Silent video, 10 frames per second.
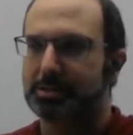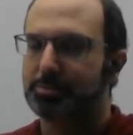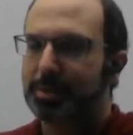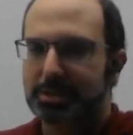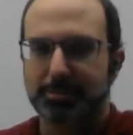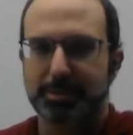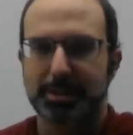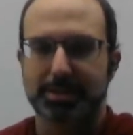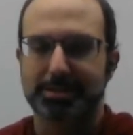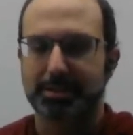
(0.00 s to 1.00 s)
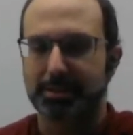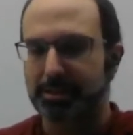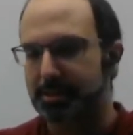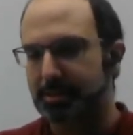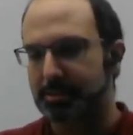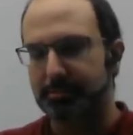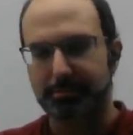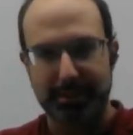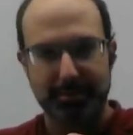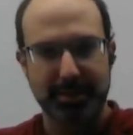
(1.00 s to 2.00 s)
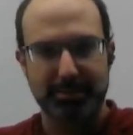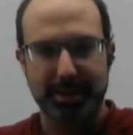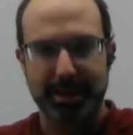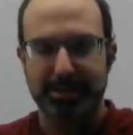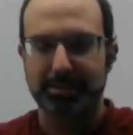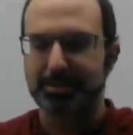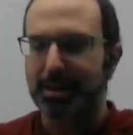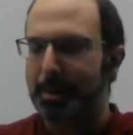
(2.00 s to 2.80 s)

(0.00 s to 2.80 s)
especially because this limiting reactants